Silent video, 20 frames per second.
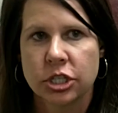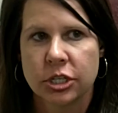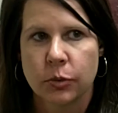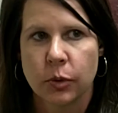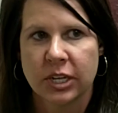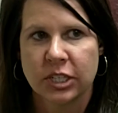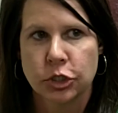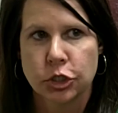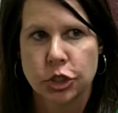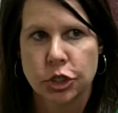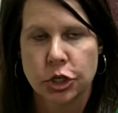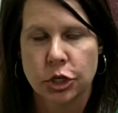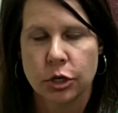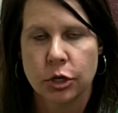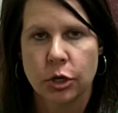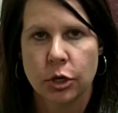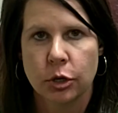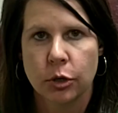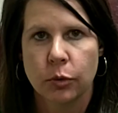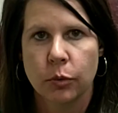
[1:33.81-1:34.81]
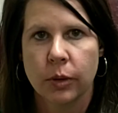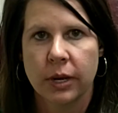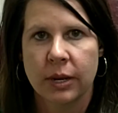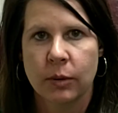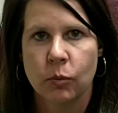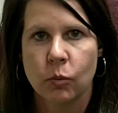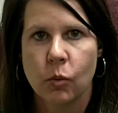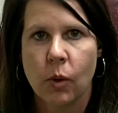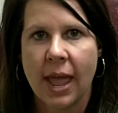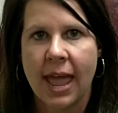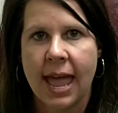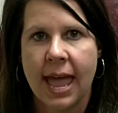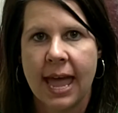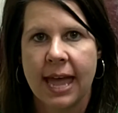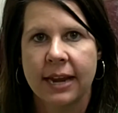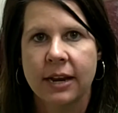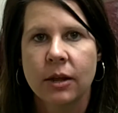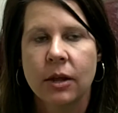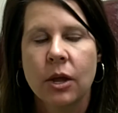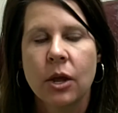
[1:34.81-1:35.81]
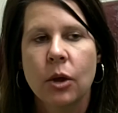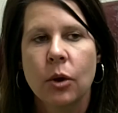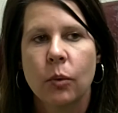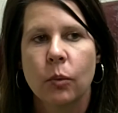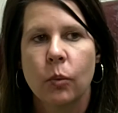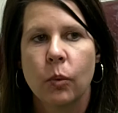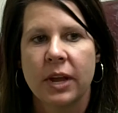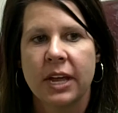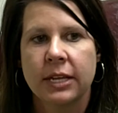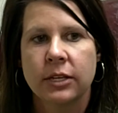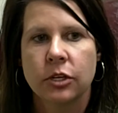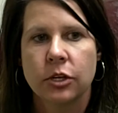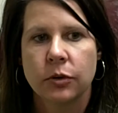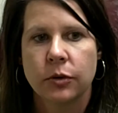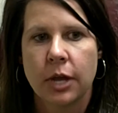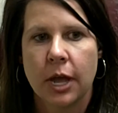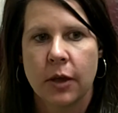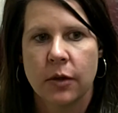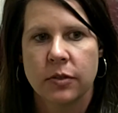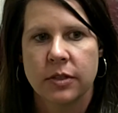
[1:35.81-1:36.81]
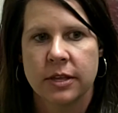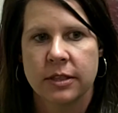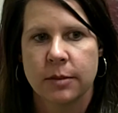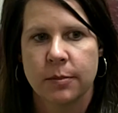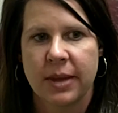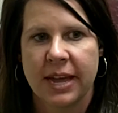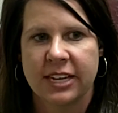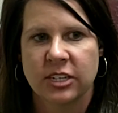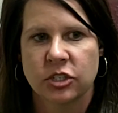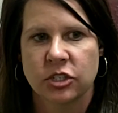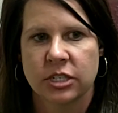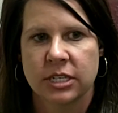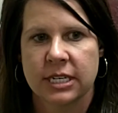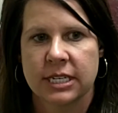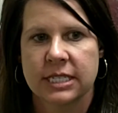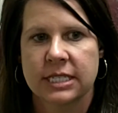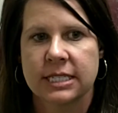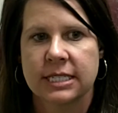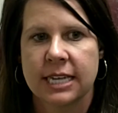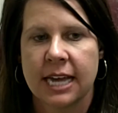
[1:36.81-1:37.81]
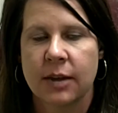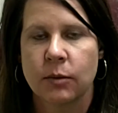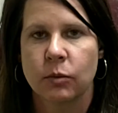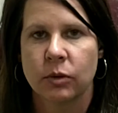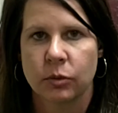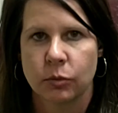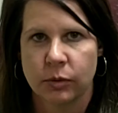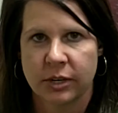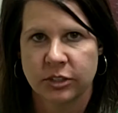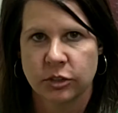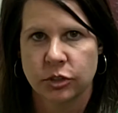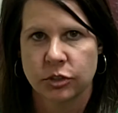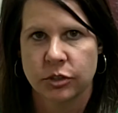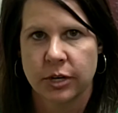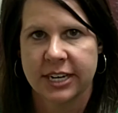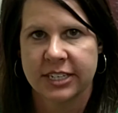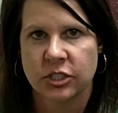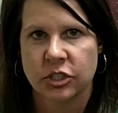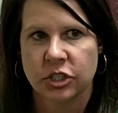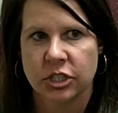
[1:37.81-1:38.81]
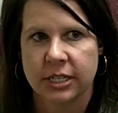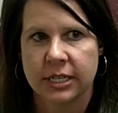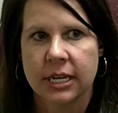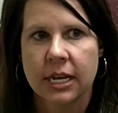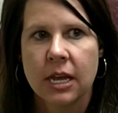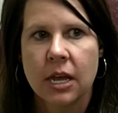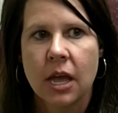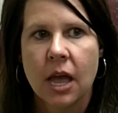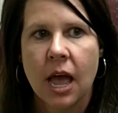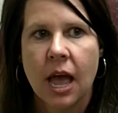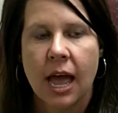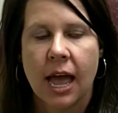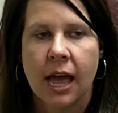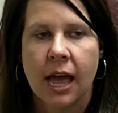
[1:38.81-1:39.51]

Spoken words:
to a 2 in red when you know that the patient is done with registration.